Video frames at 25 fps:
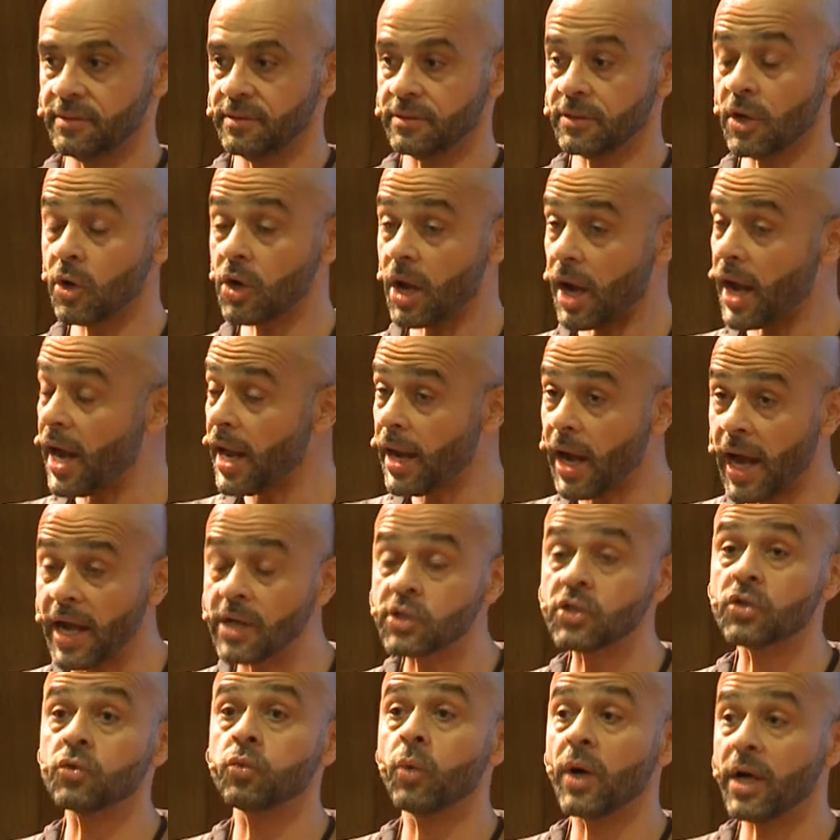No, I
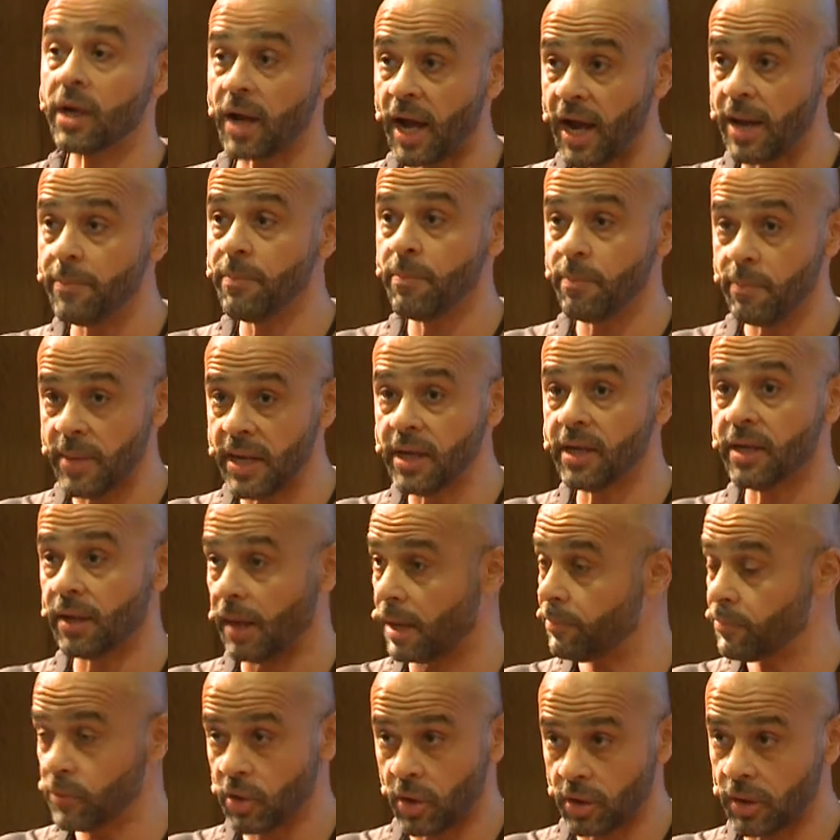swear I'm
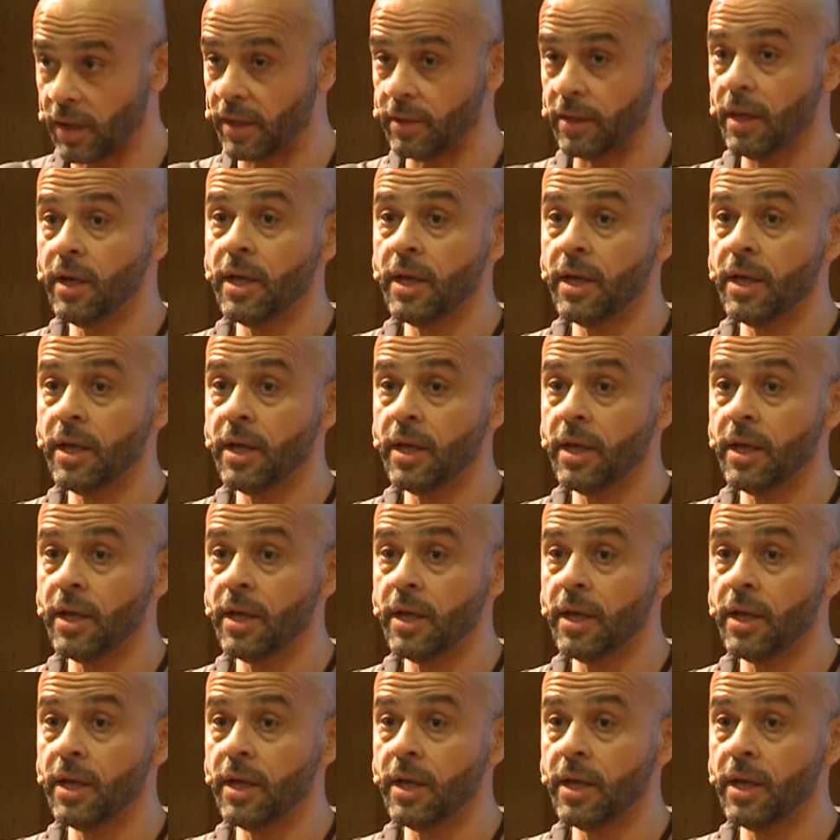not.